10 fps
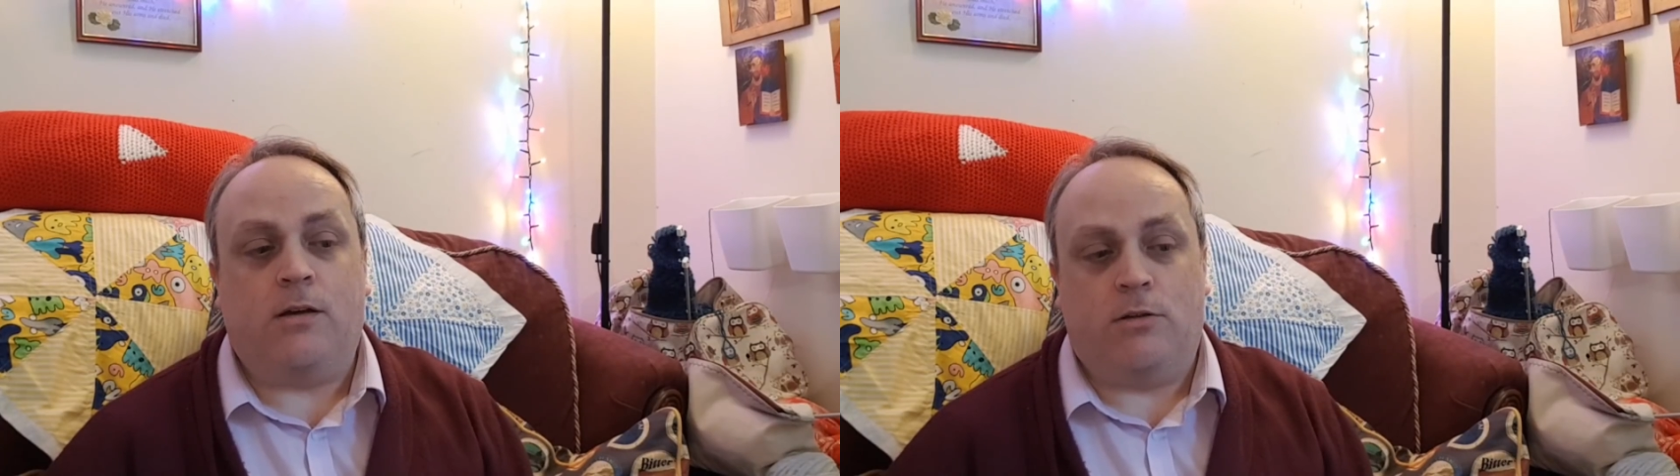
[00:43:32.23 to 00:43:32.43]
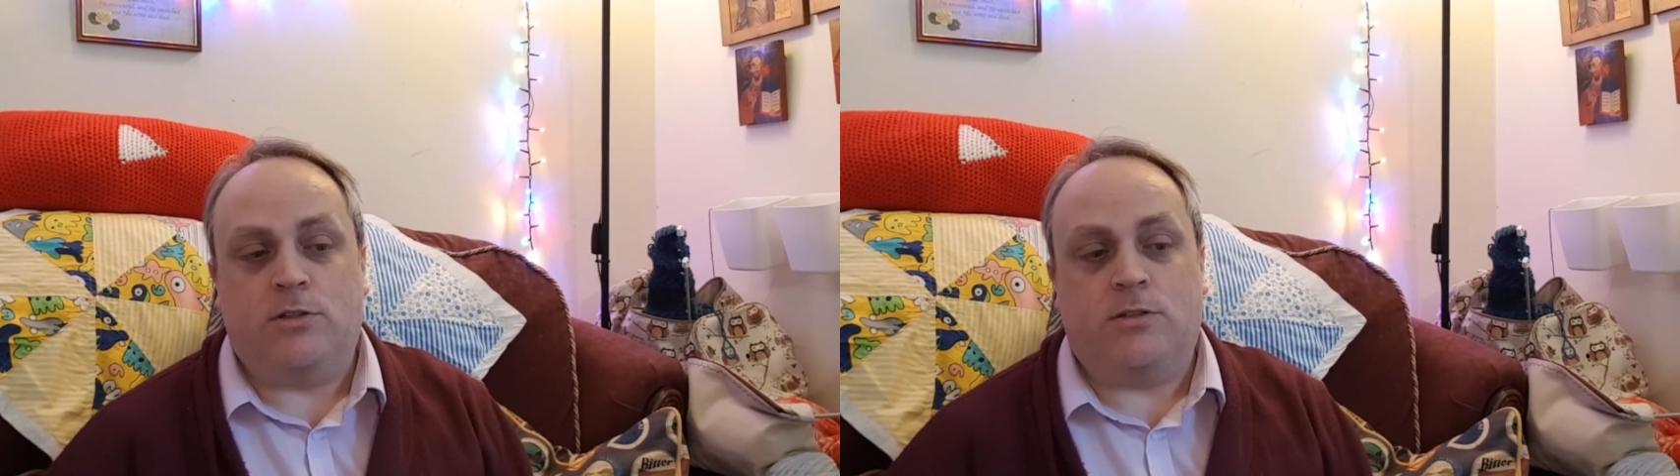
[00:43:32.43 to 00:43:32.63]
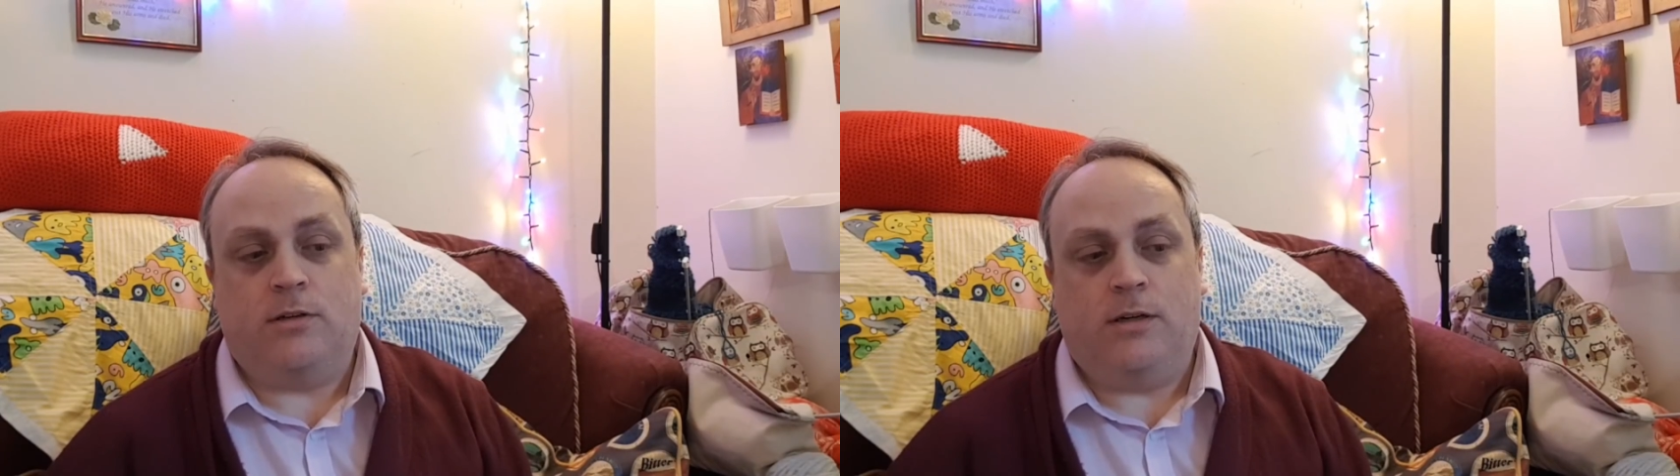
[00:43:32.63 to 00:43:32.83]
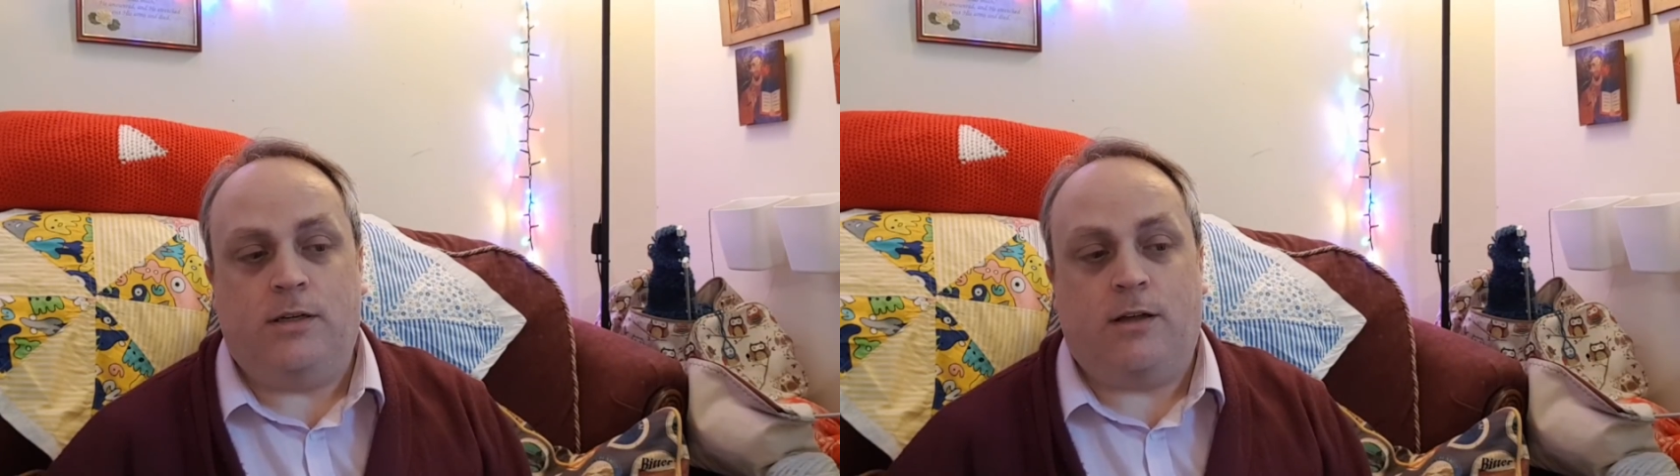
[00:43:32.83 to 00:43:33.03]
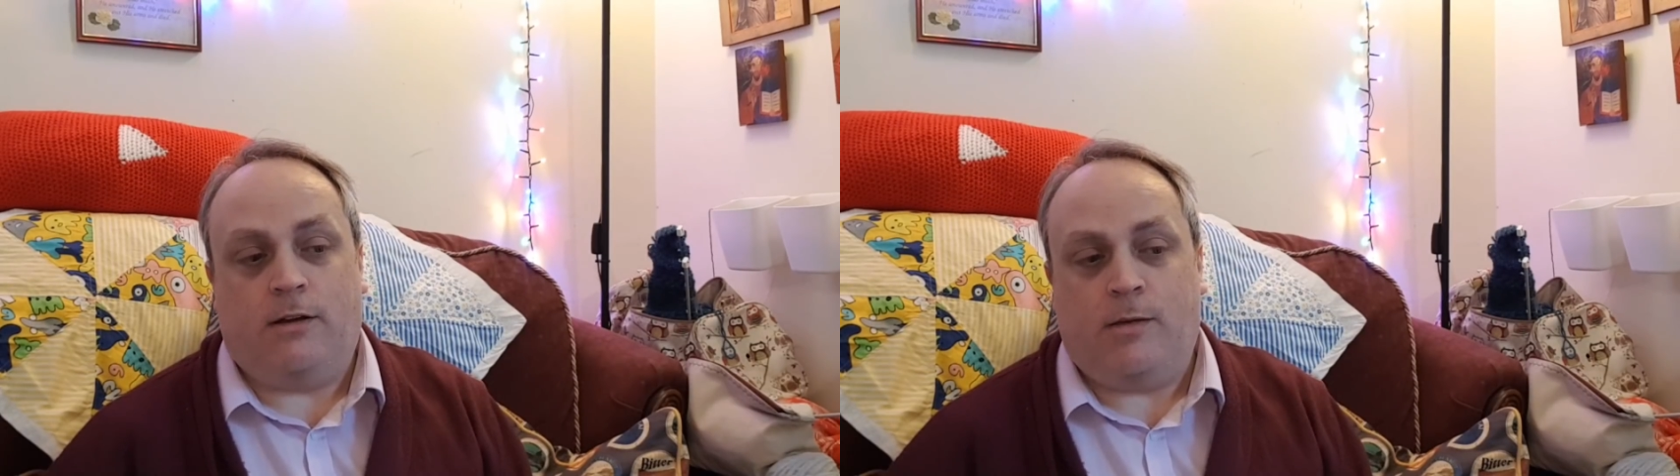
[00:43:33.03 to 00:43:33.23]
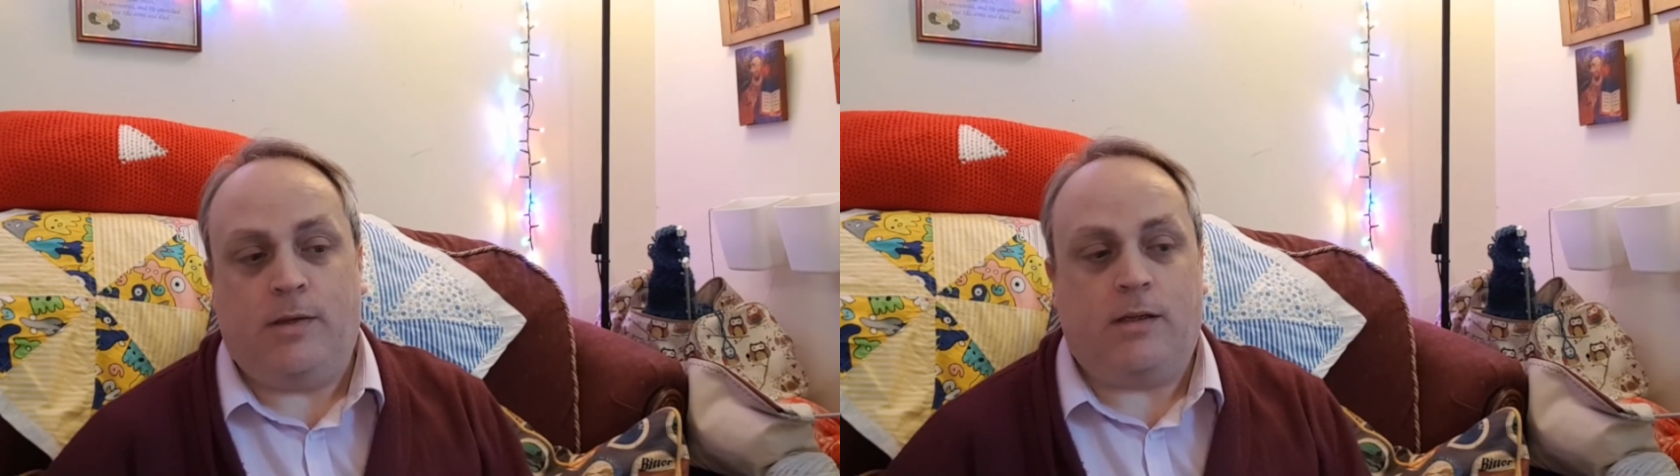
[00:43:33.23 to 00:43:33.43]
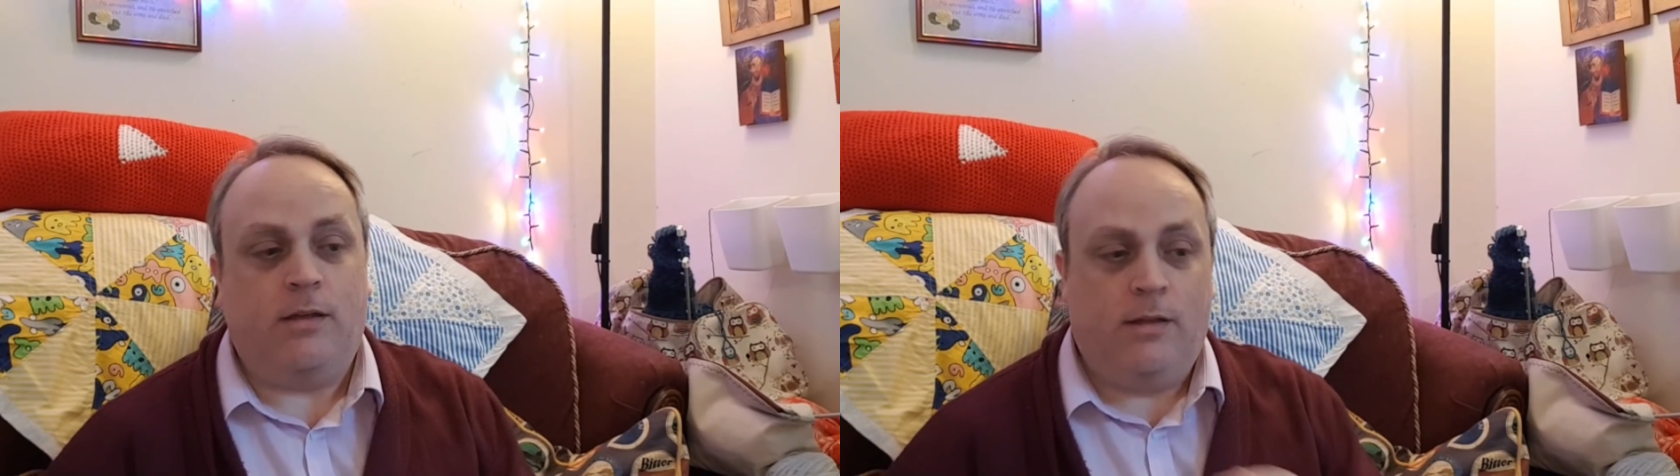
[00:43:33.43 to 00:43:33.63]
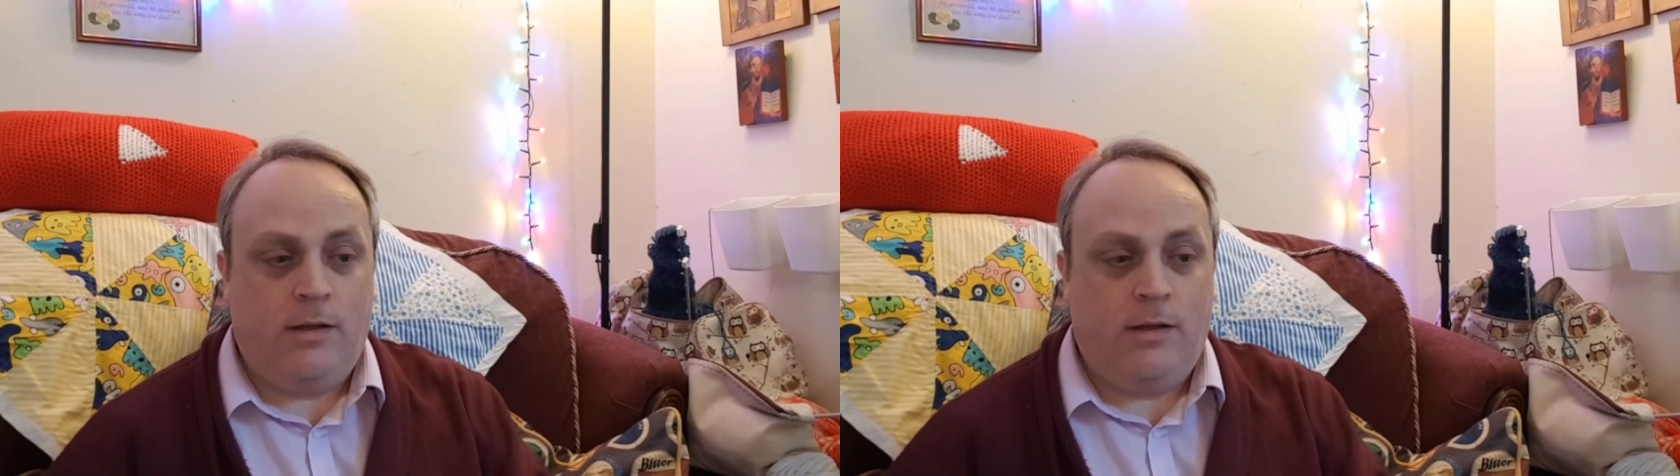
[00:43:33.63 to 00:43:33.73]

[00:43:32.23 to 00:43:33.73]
constantly dynamic,